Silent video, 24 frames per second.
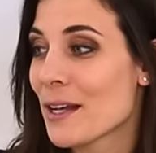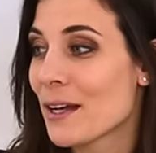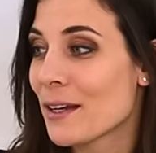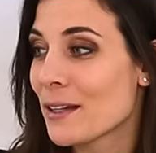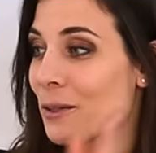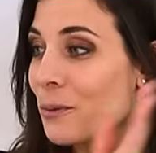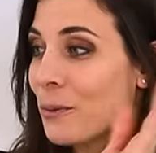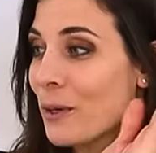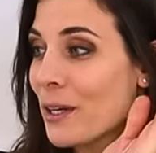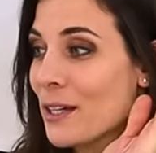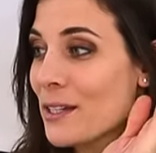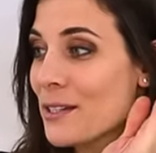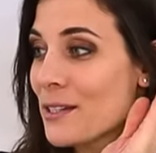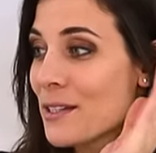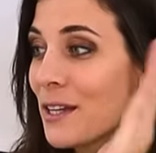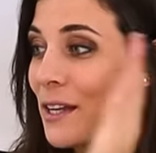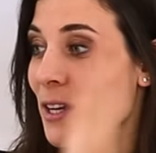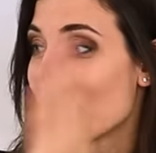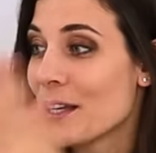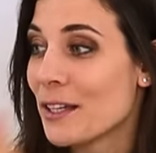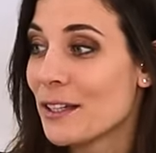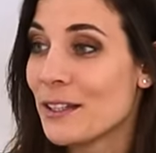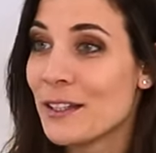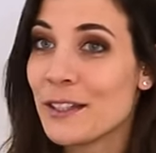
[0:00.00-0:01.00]
otherwise
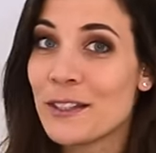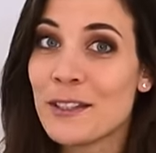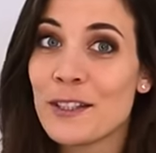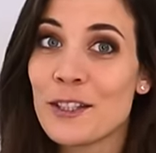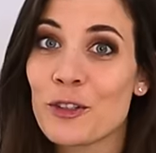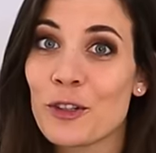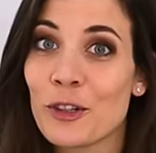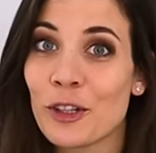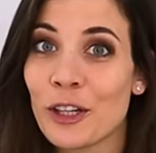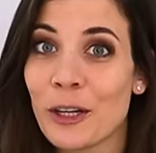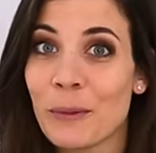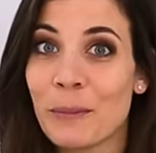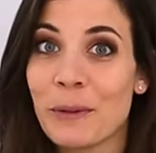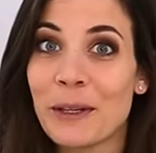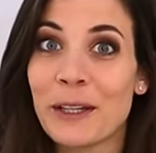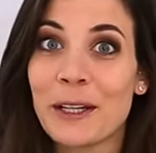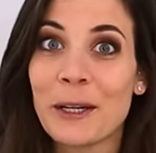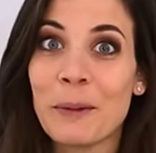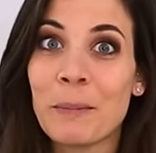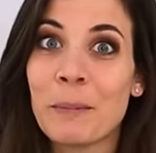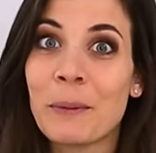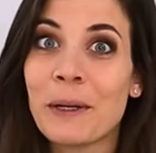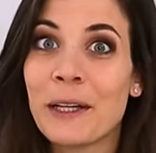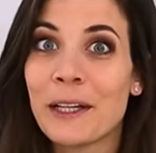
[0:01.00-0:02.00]
this is gonna be
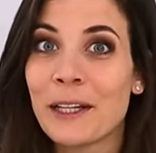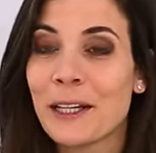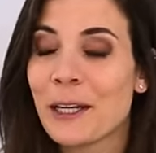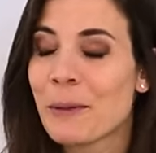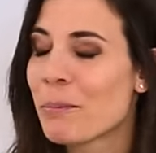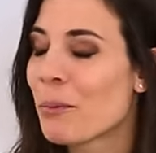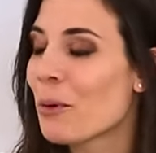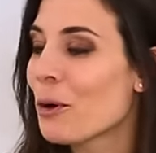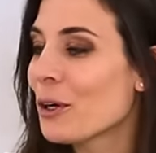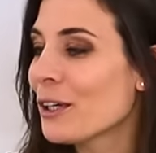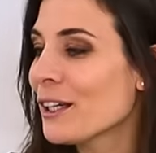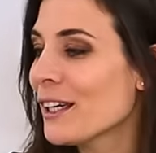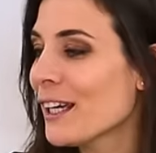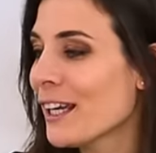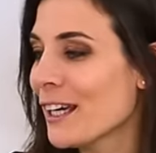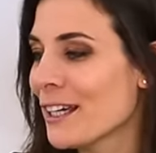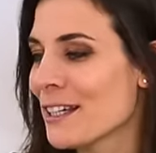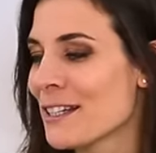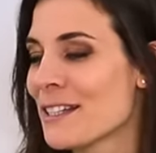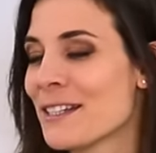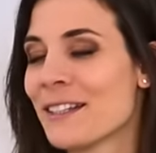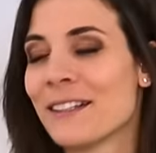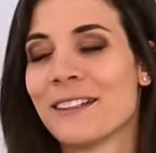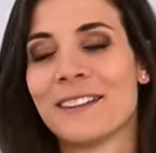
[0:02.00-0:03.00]
completely
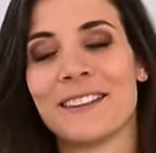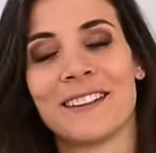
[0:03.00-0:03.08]
pointless.